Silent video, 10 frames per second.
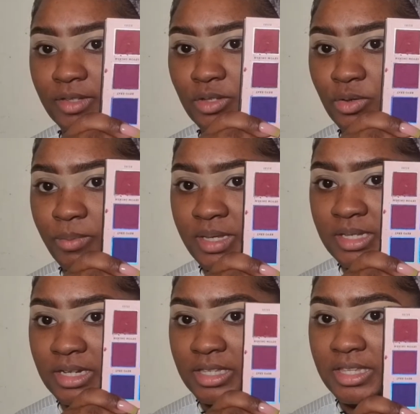So
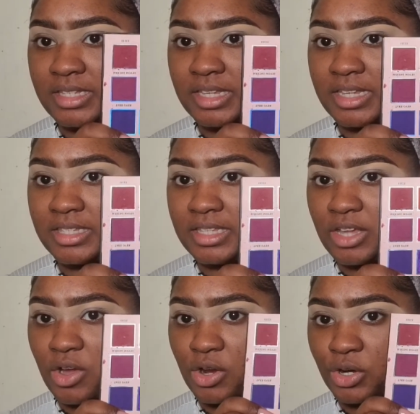basically this is the
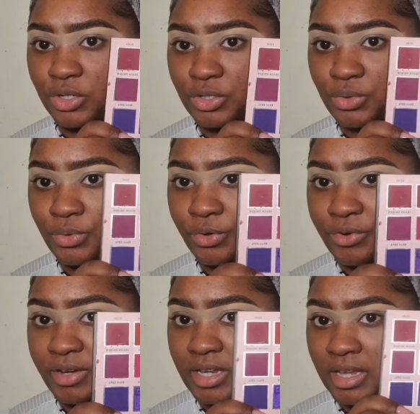color
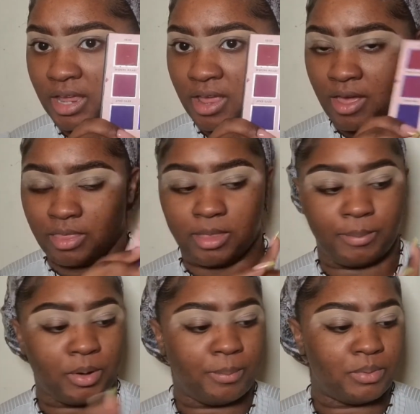story, the
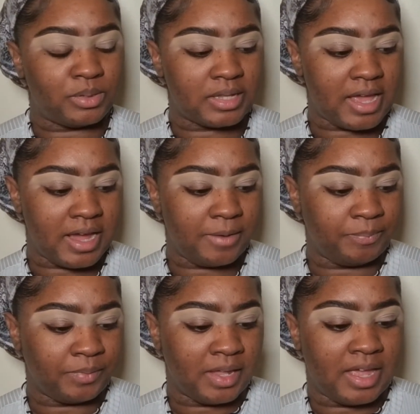purple side,
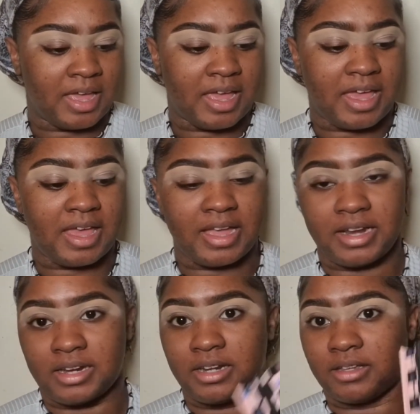
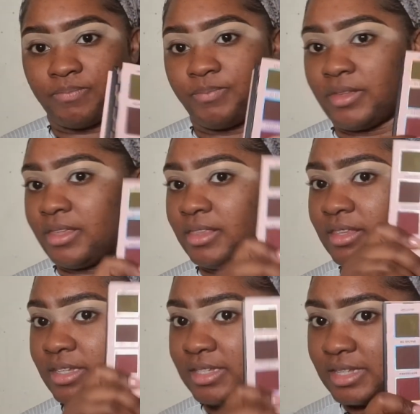and
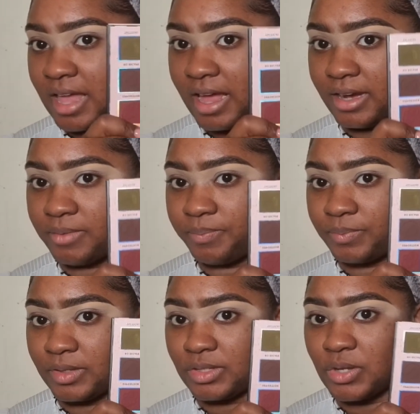this side.
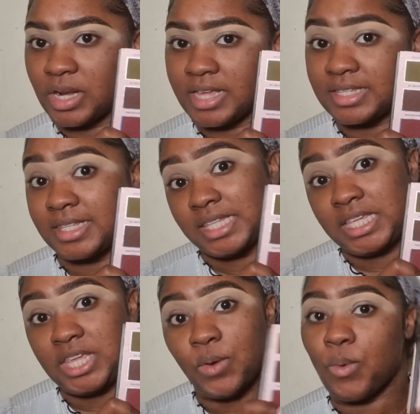So let's
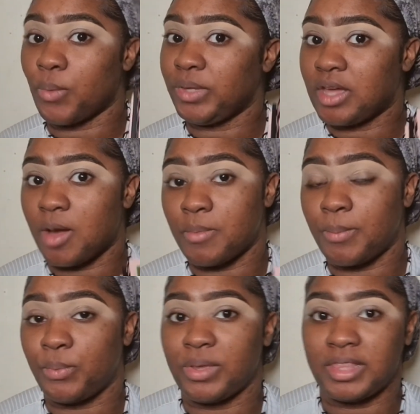see what we come
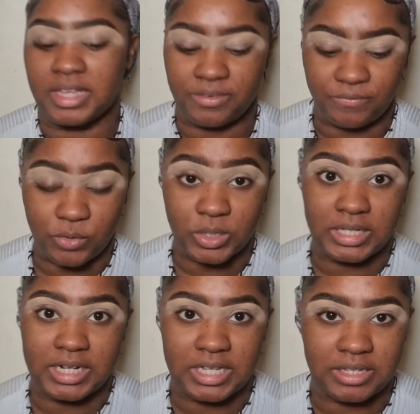up with for today's